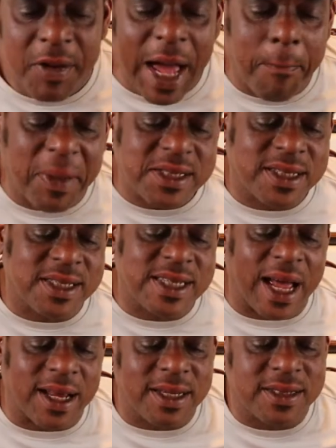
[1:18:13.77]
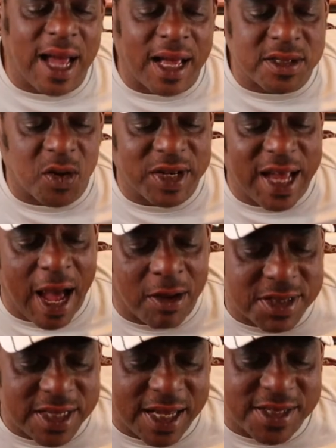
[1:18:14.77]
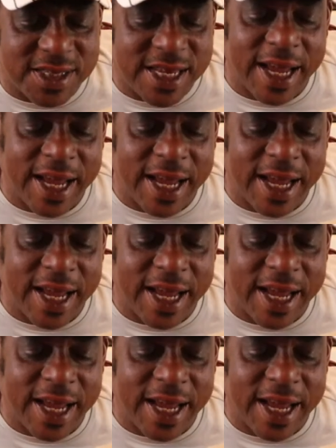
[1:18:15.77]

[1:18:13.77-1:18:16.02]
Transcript: We got Mr. Chocolatazzo in the house says,